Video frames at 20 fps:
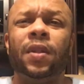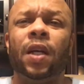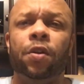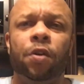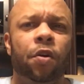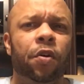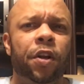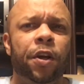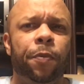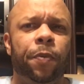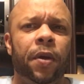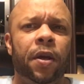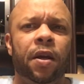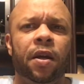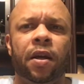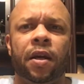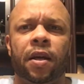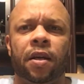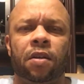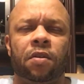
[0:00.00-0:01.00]

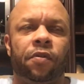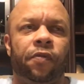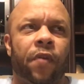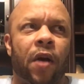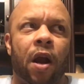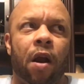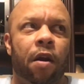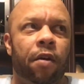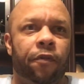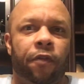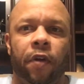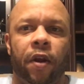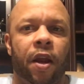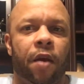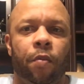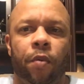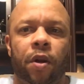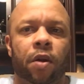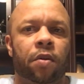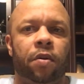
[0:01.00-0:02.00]
UDP is fire and
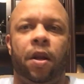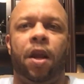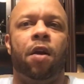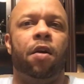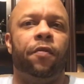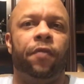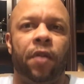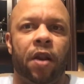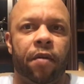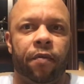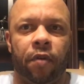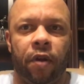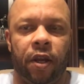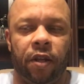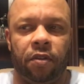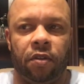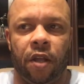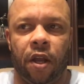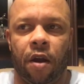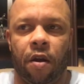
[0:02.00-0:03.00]
forget. We don't care if it ever
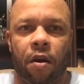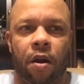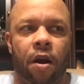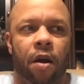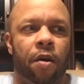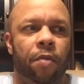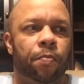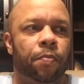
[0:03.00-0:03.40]
gets there.